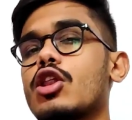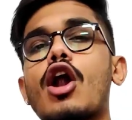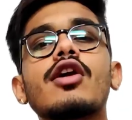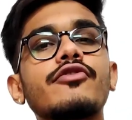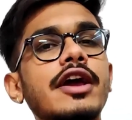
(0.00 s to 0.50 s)
a
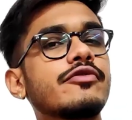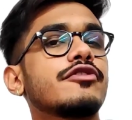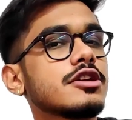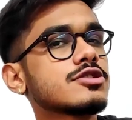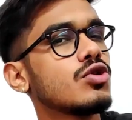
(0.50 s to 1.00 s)
lot of
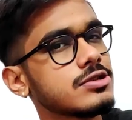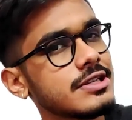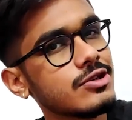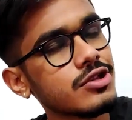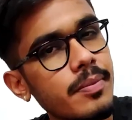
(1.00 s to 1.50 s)
efforts goes
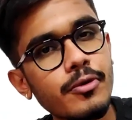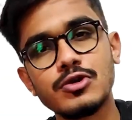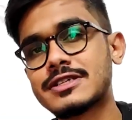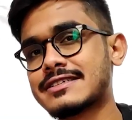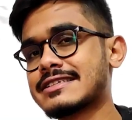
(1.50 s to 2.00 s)
into the
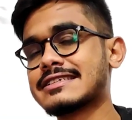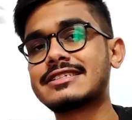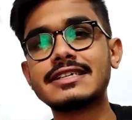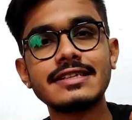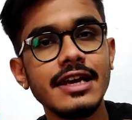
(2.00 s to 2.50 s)
processes
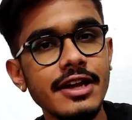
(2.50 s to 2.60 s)
such as